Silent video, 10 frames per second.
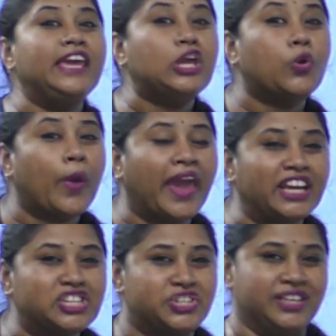
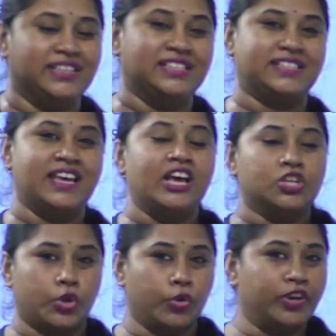equations.
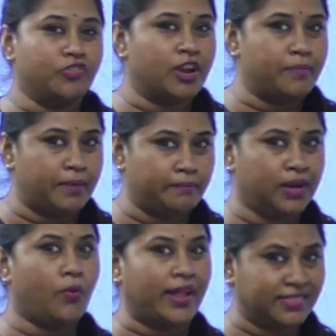So you need to
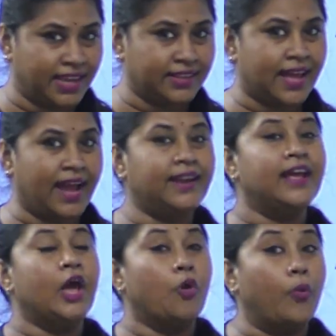remember one thing, that
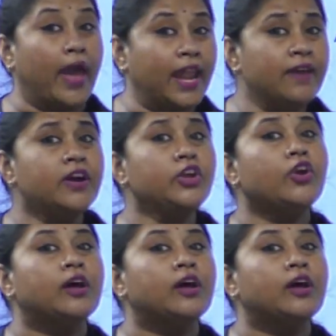whenever you're